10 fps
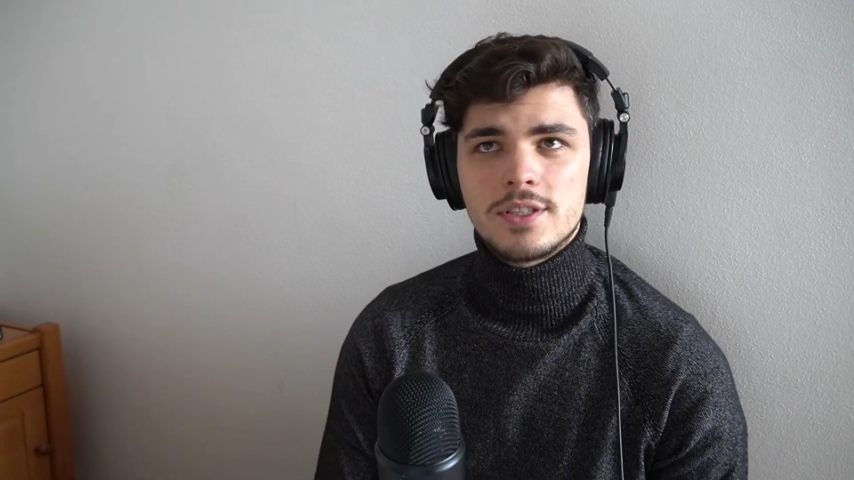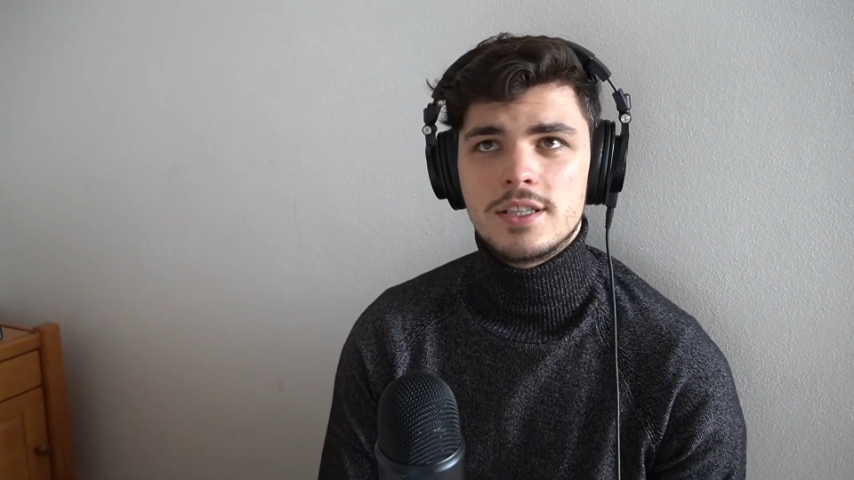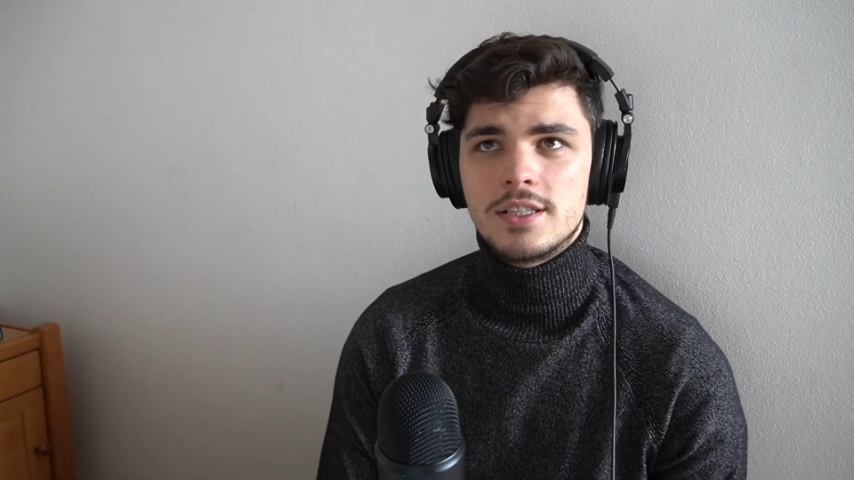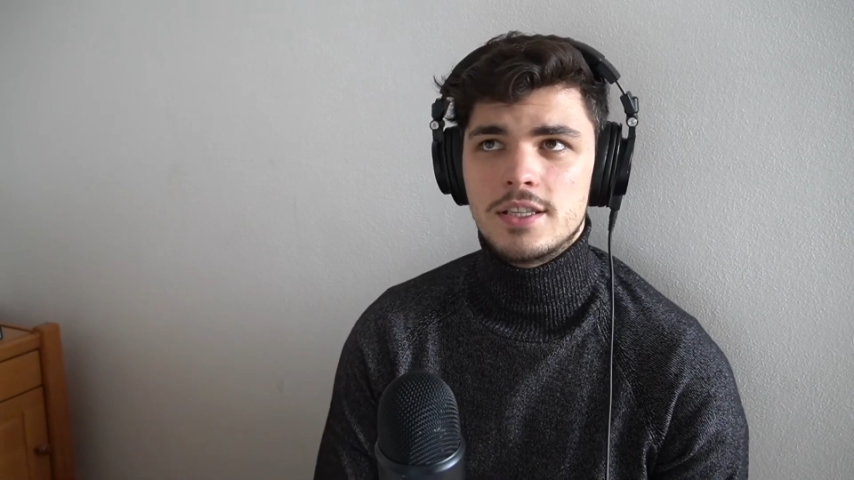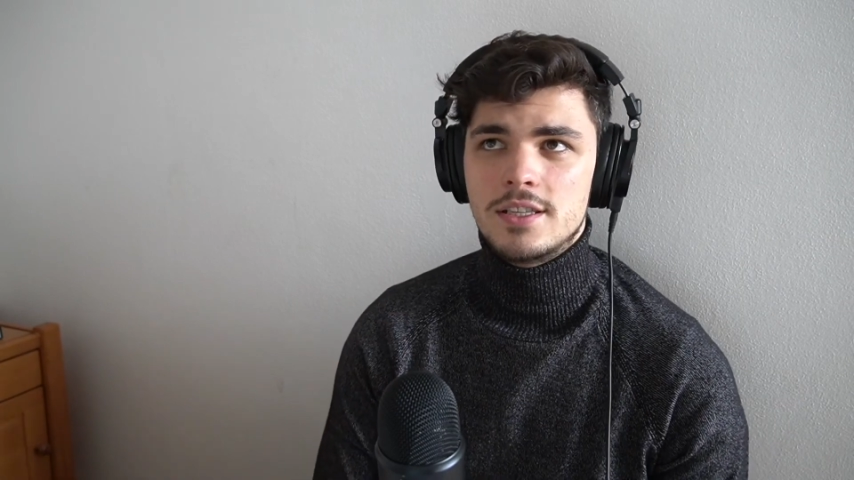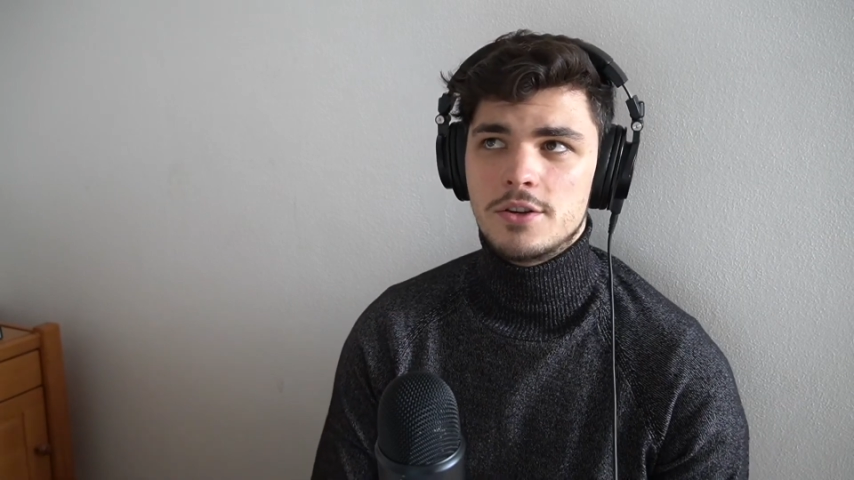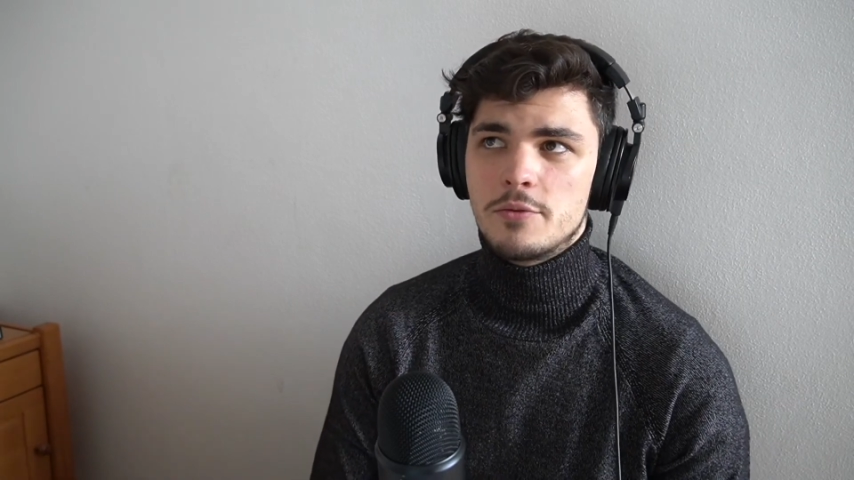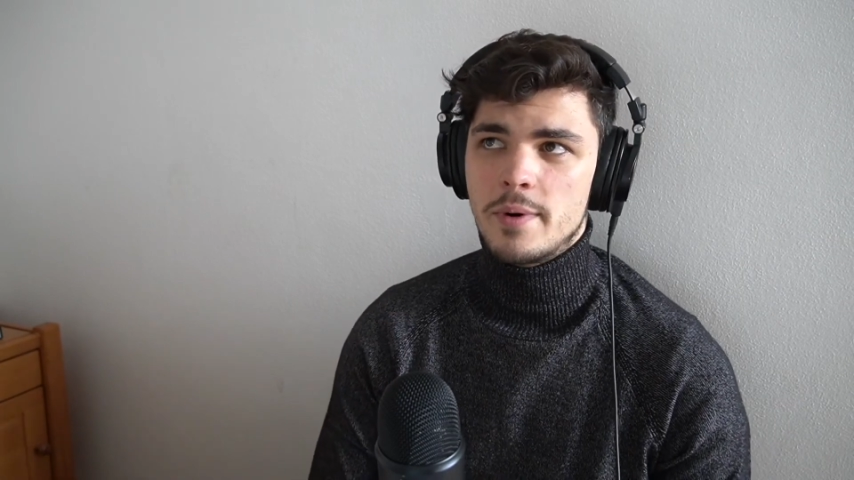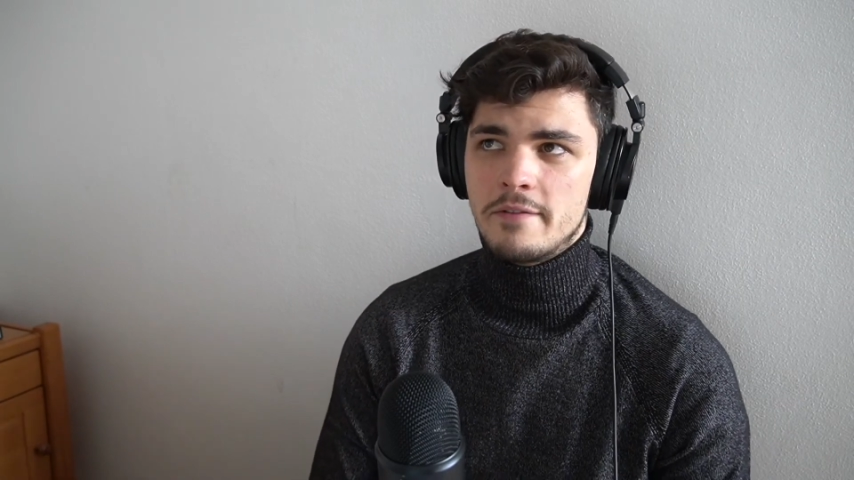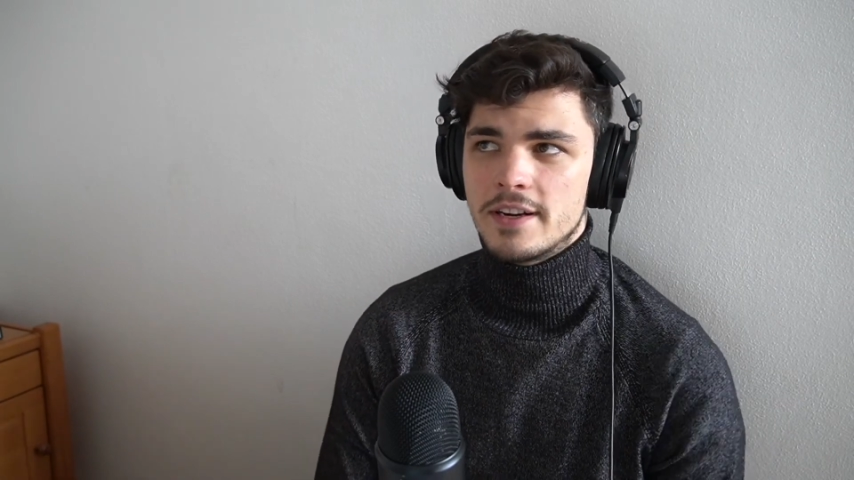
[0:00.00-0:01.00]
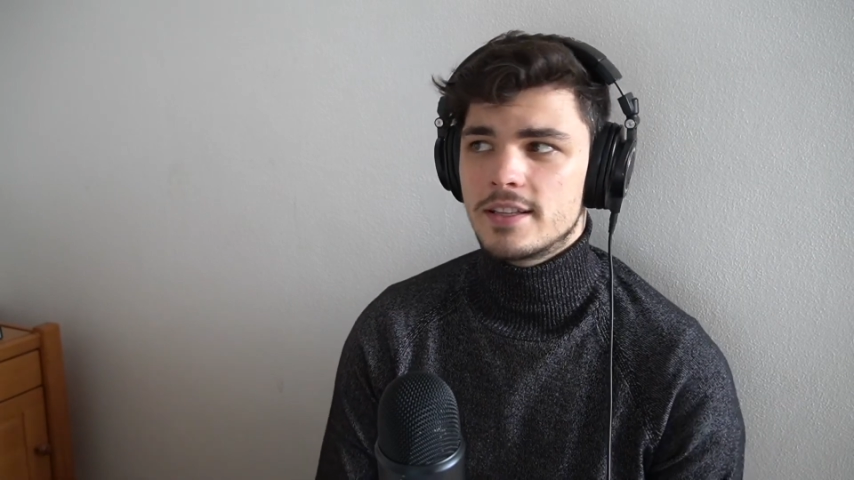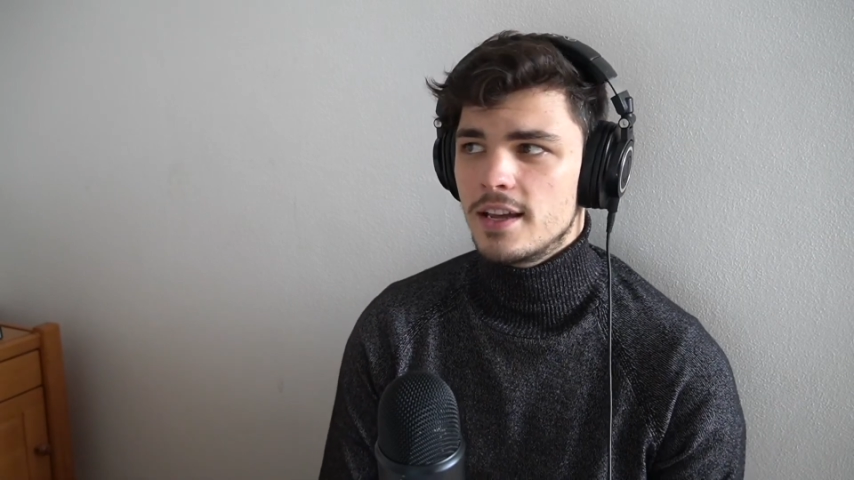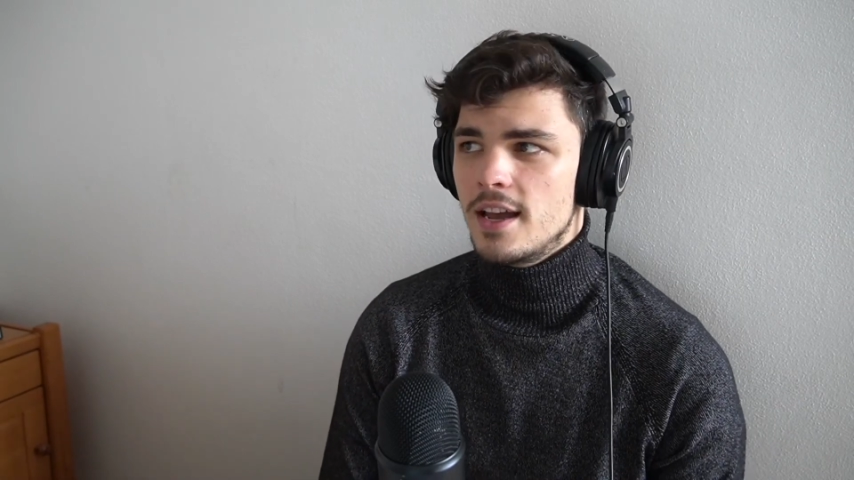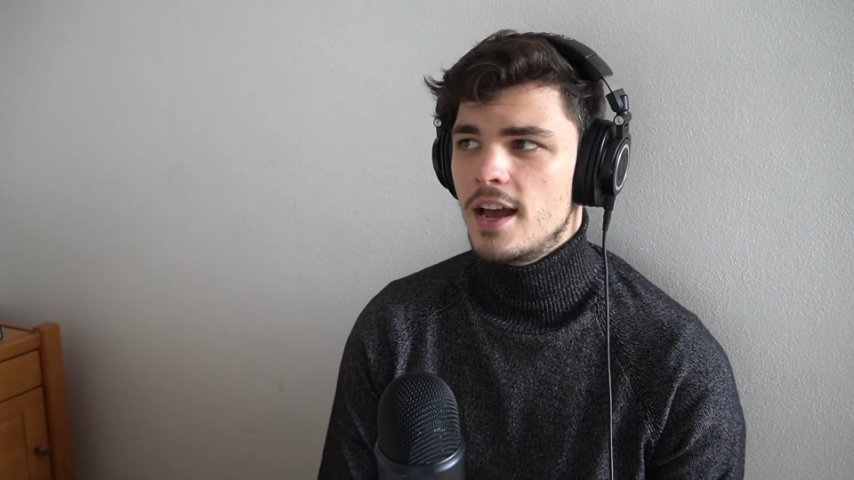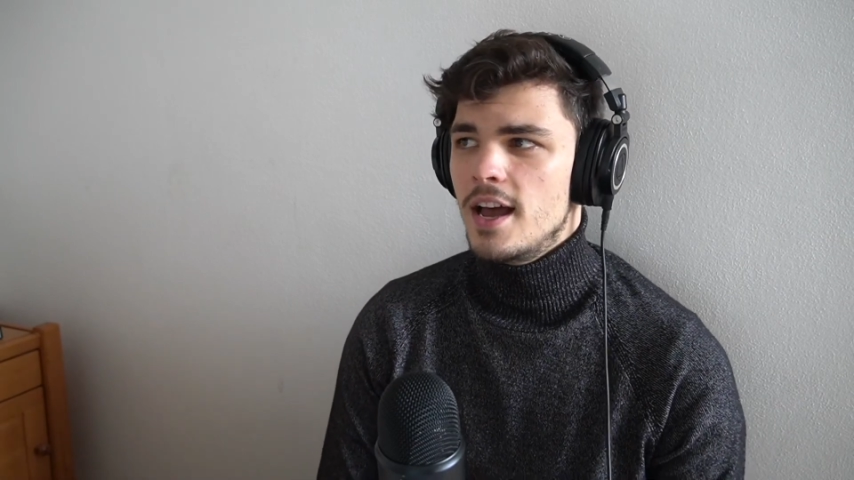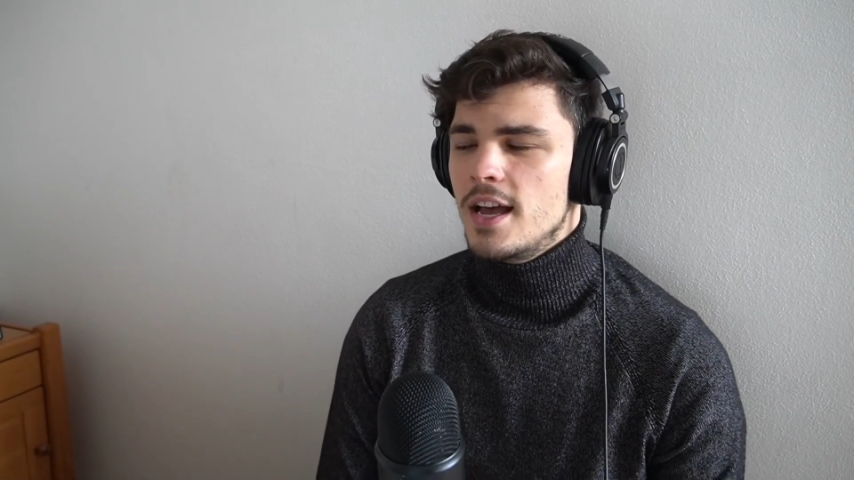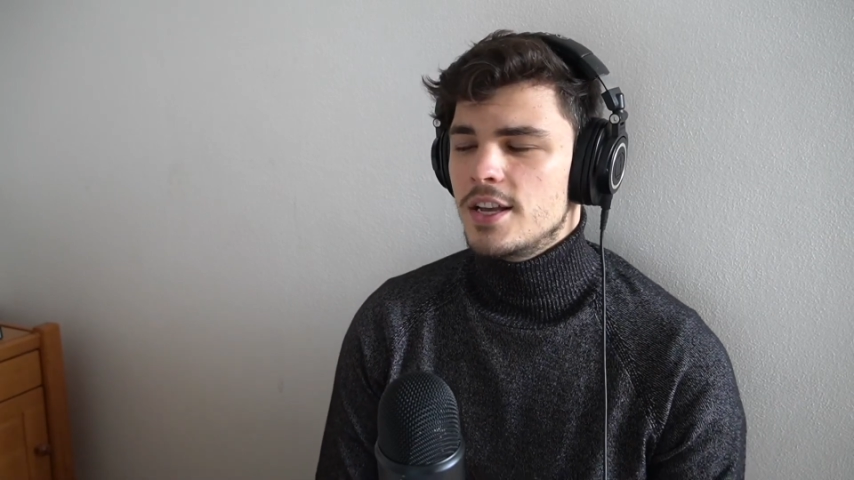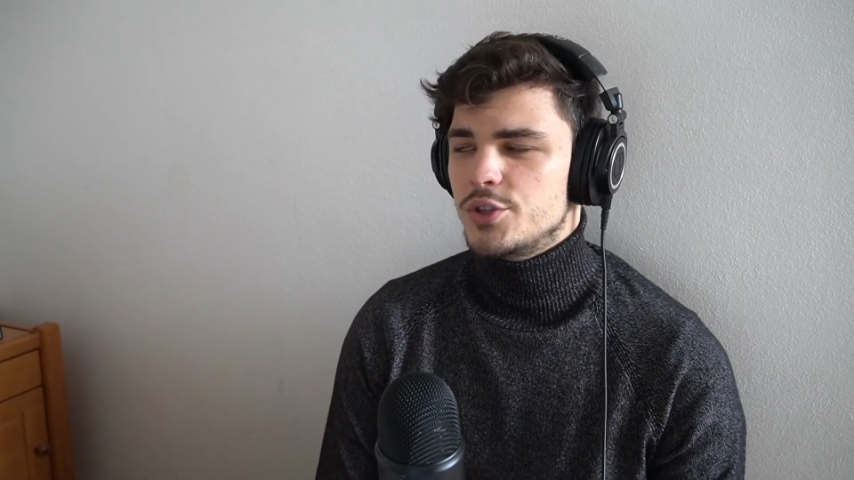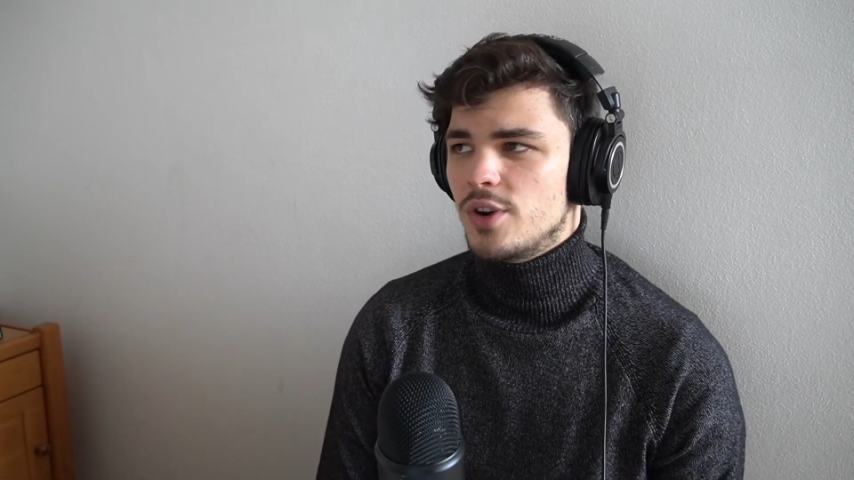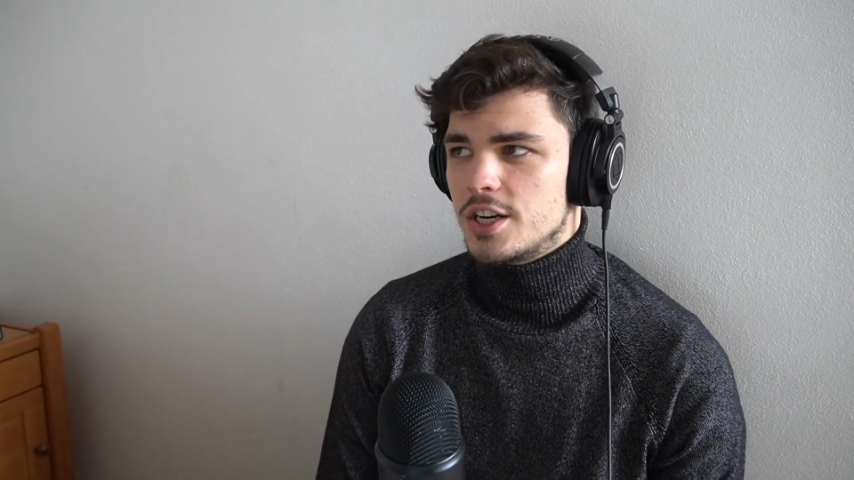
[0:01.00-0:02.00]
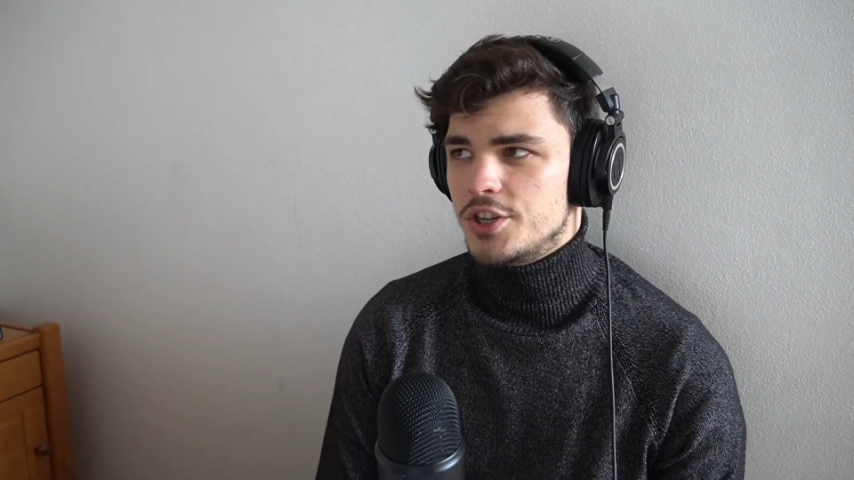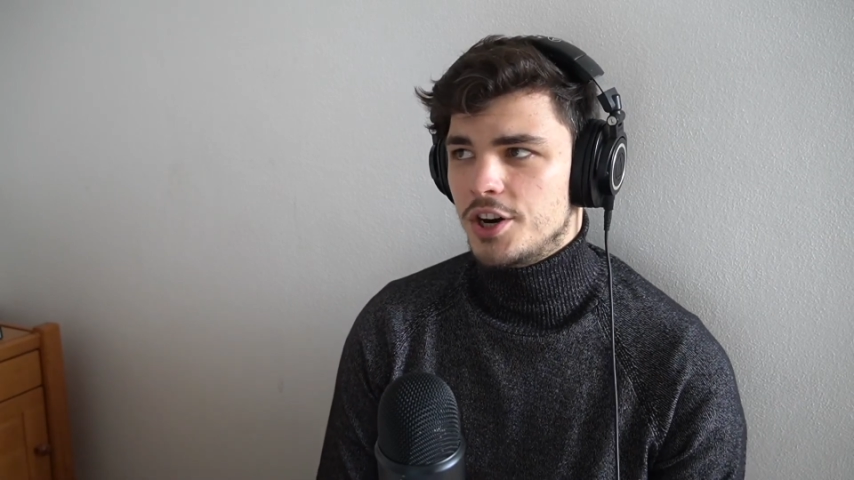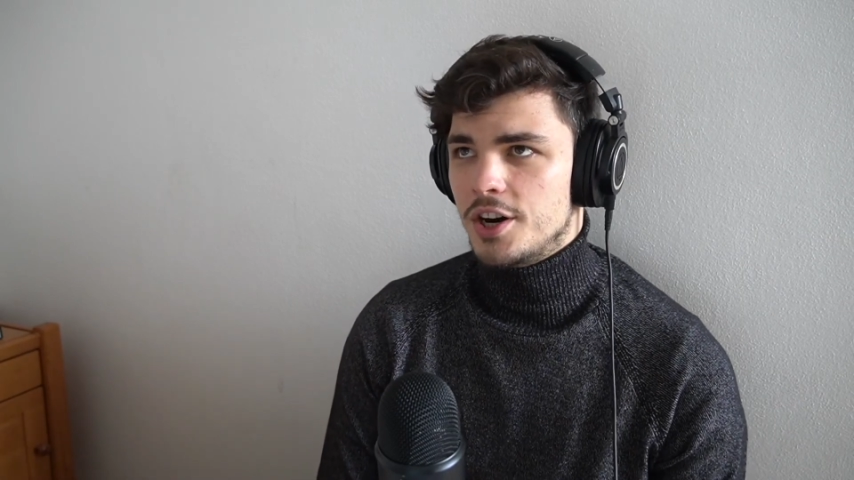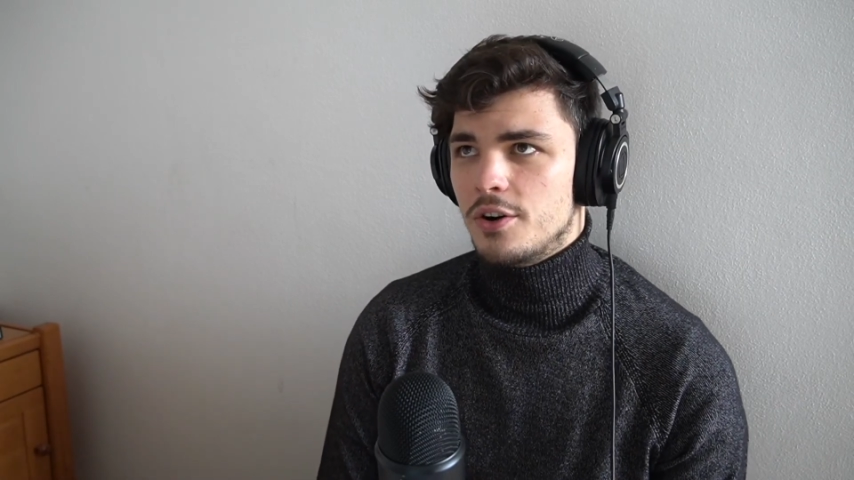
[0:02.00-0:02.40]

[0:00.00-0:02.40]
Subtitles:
Is your perfect structure,